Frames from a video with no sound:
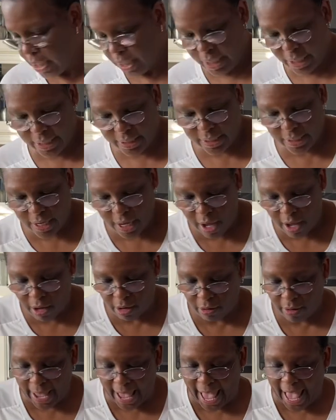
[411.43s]
It's
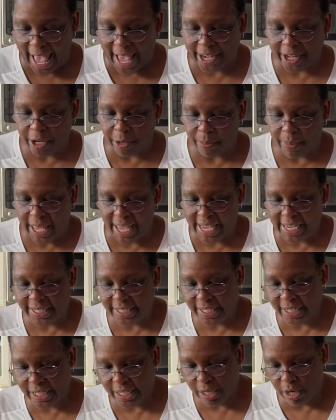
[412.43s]
called Atom,
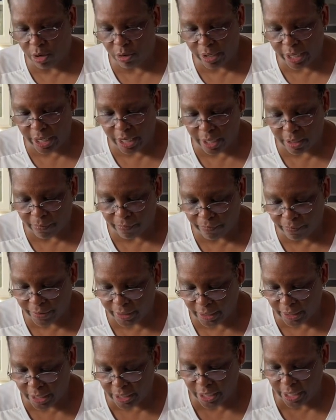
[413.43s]
A-T-O-M,
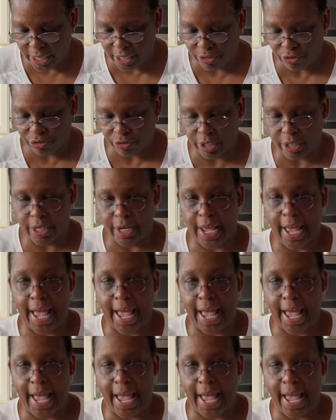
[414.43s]
Philodendron